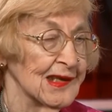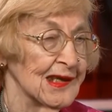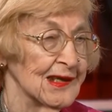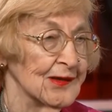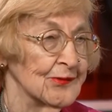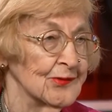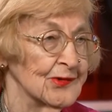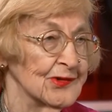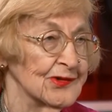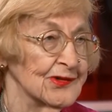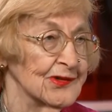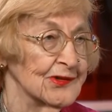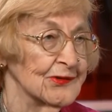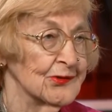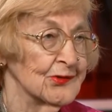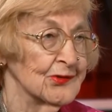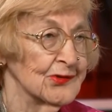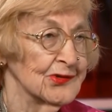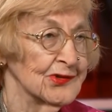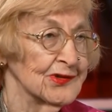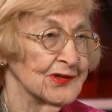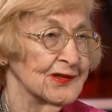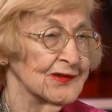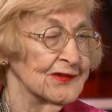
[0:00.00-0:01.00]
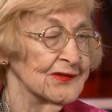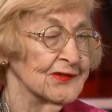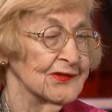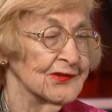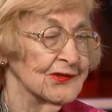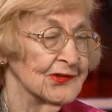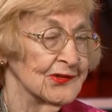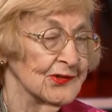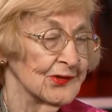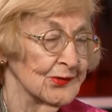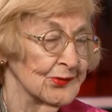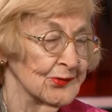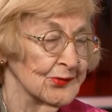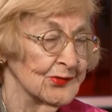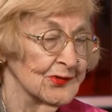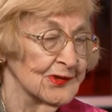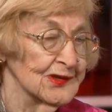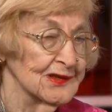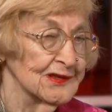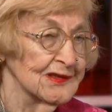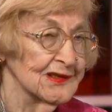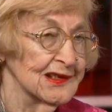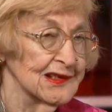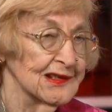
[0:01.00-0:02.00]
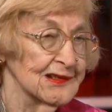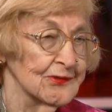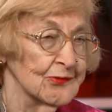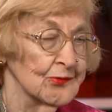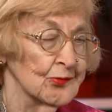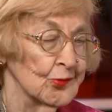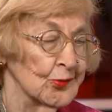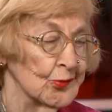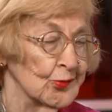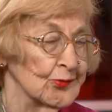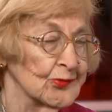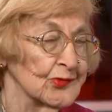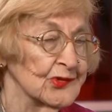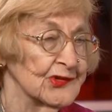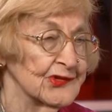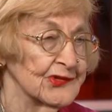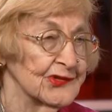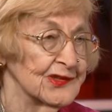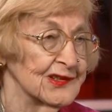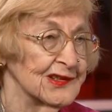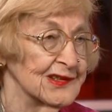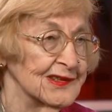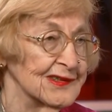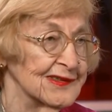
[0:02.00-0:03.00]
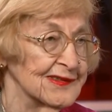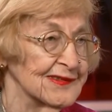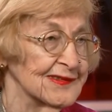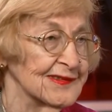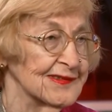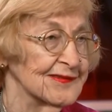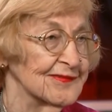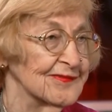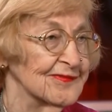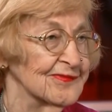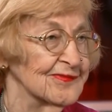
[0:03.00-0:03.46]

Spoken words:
I was interested in children and overseas.